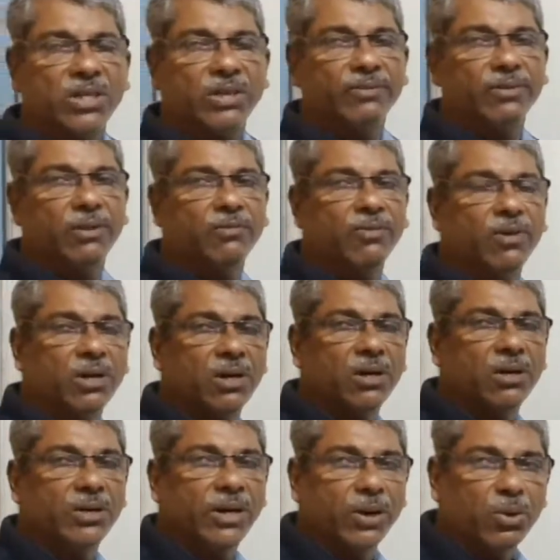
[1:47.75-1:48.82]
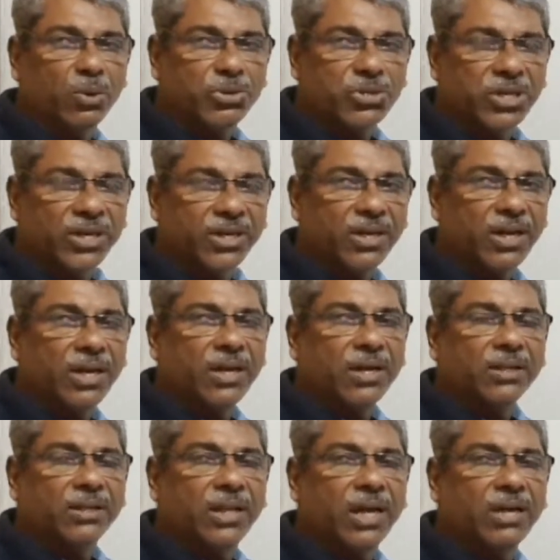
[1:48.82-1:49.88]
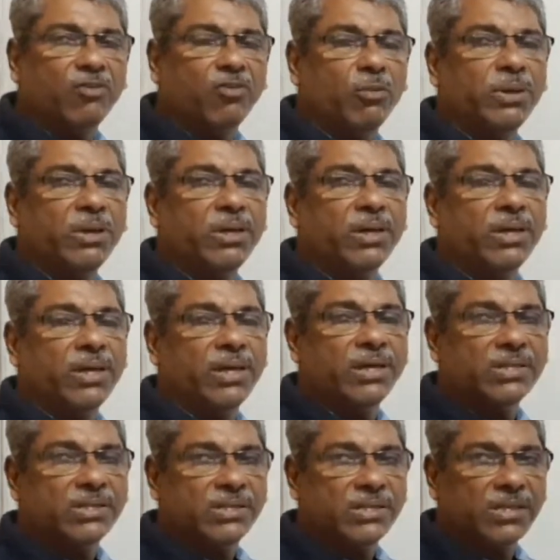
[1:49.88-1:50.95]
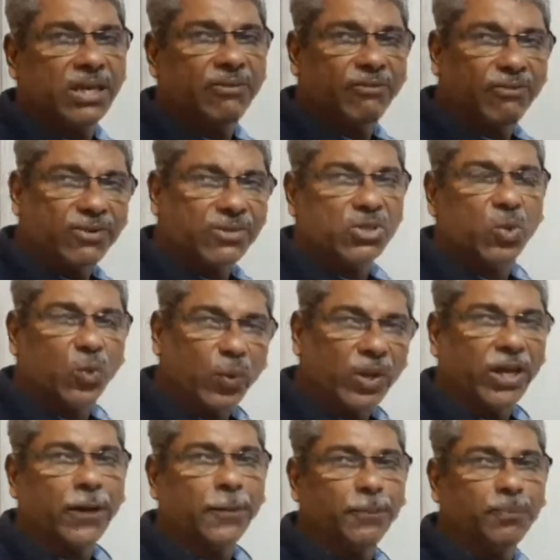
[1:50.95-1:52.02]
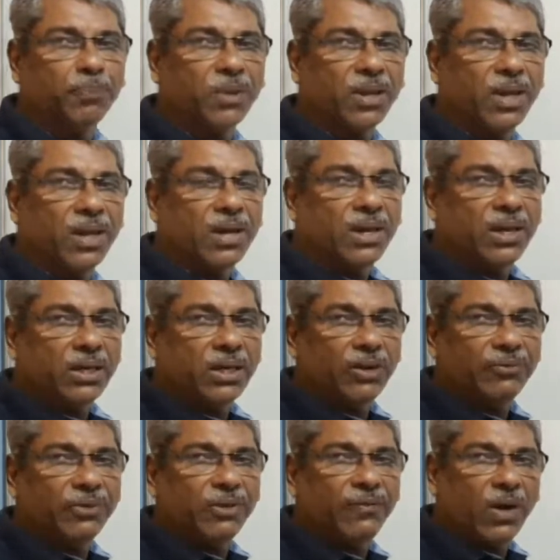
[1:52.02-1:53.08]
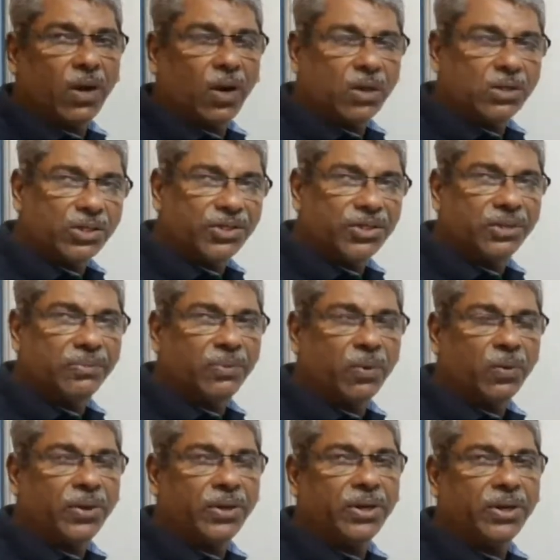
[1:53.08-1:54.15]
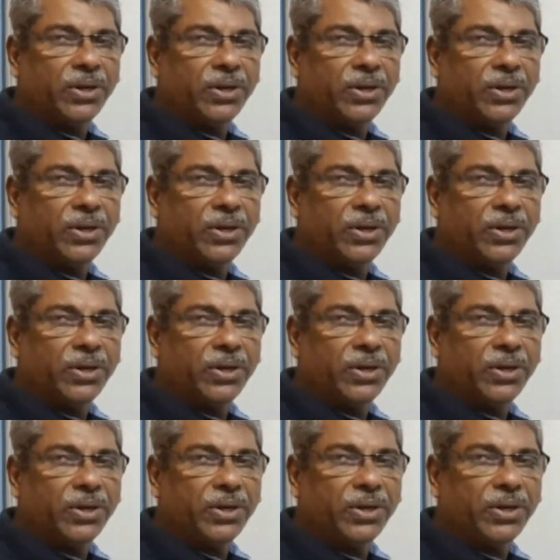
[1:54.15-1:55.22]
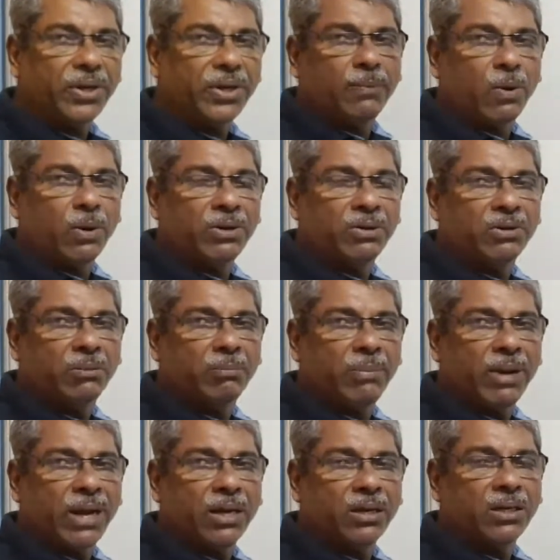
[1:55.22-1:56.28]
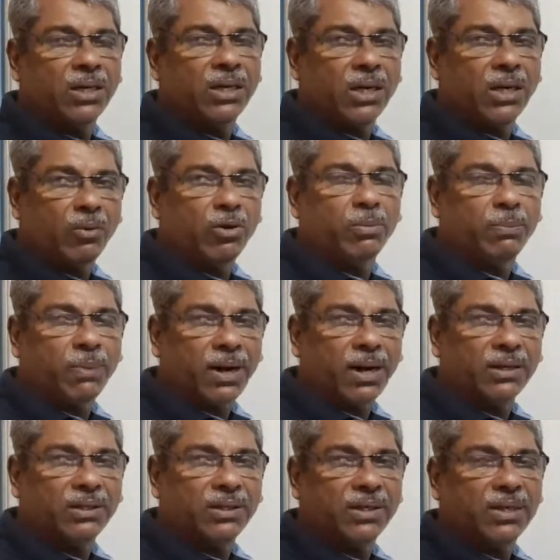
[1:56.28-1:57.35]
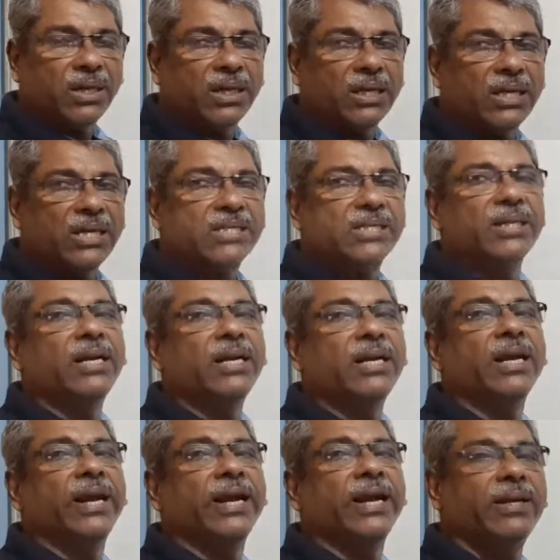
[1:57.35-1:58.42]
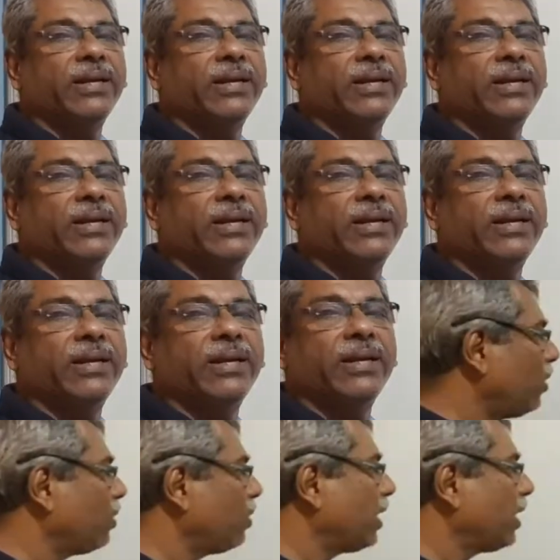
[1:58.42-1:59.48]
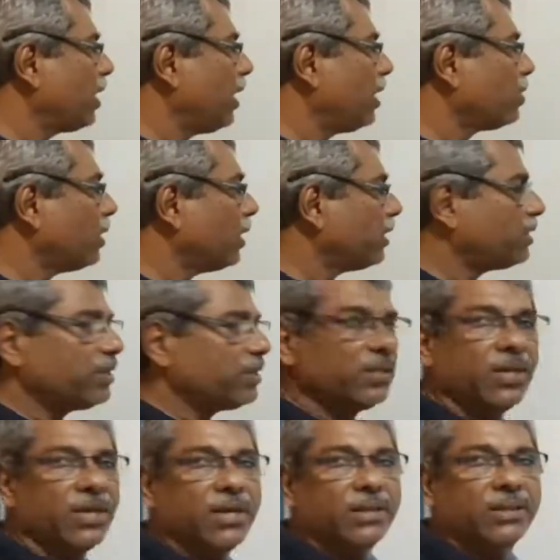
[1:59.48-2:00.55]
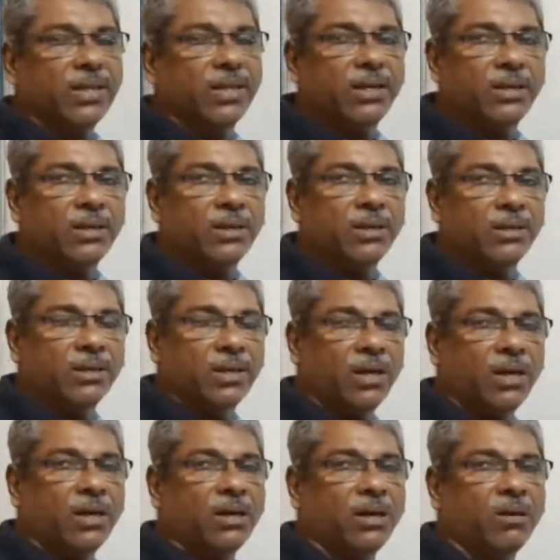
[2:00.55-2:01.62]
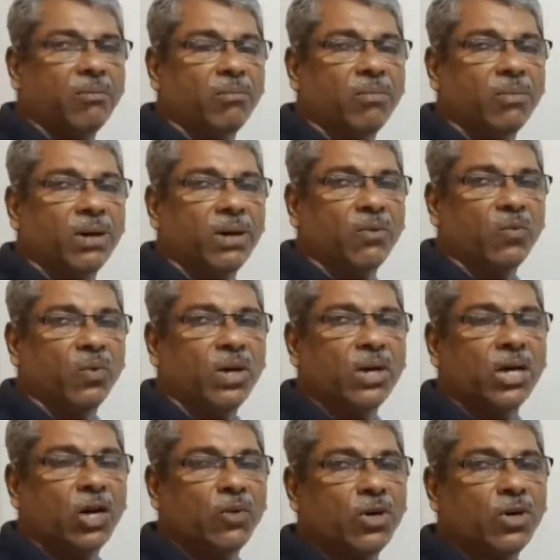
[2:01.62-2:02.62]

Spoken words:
of the vehicle negotiate, that will be a safest way. If the velocity of the body coming to that point of the banked curved path is greater than this value calculated, then the vehicle will